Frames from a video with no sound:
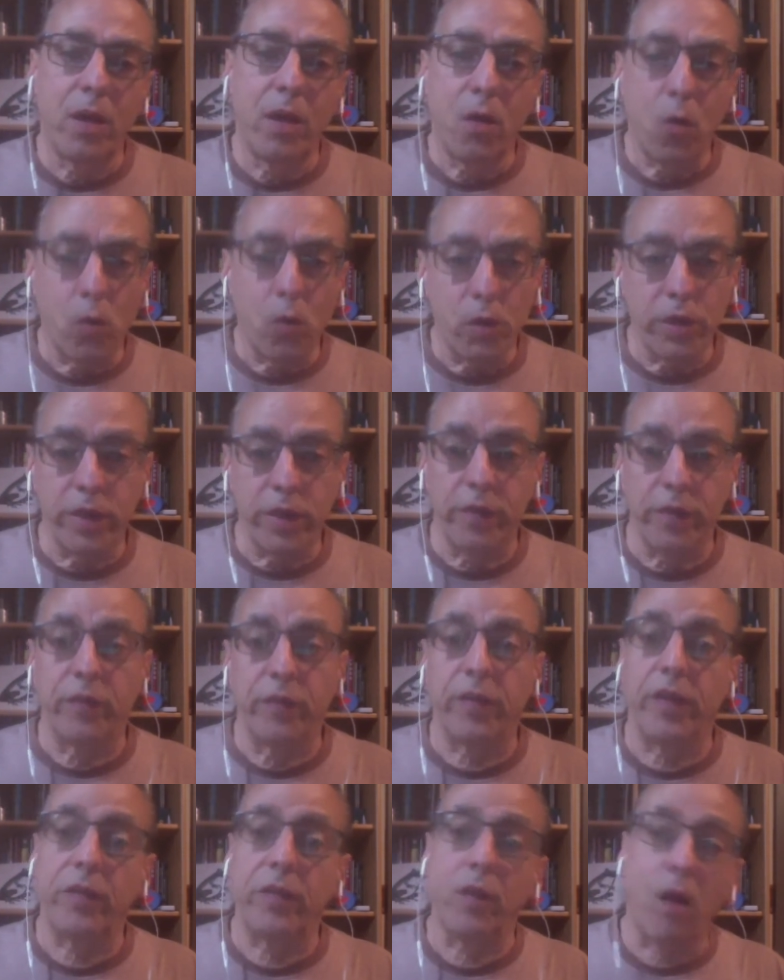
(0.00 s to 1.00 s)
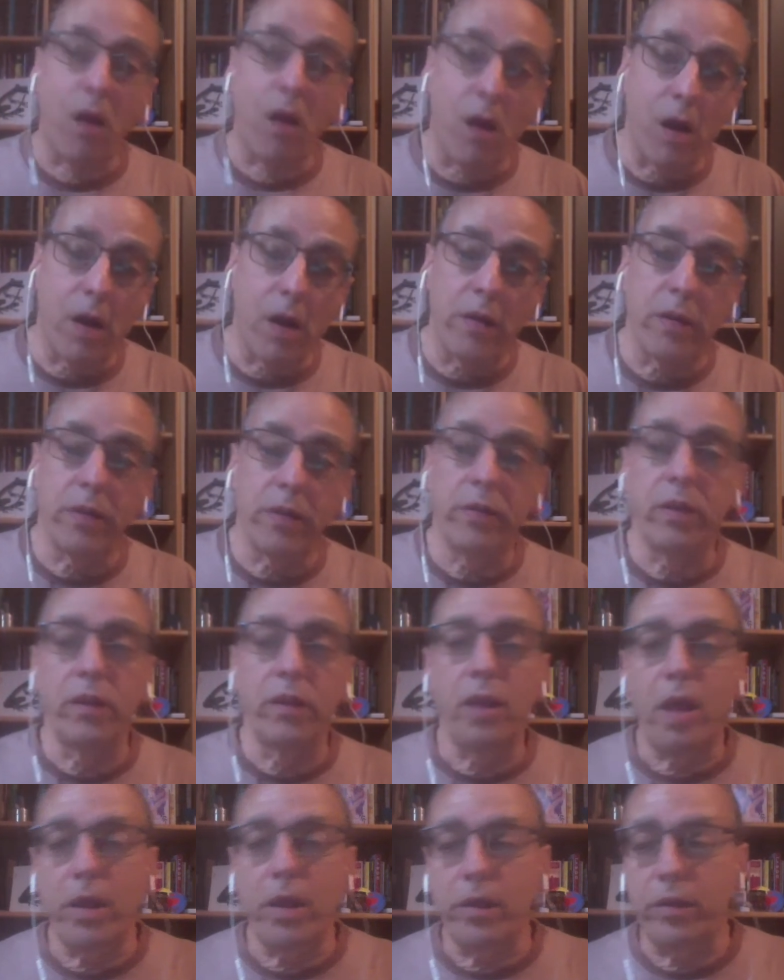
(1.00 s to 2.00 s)
organs like the heart and the
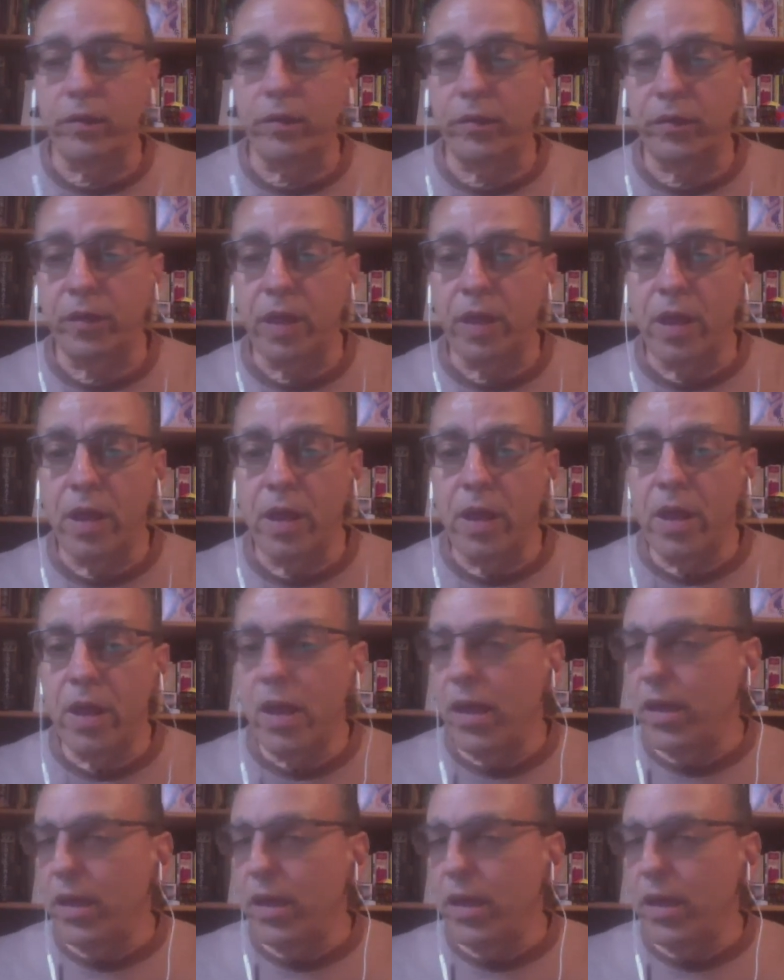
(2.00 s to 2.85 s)
lungs. He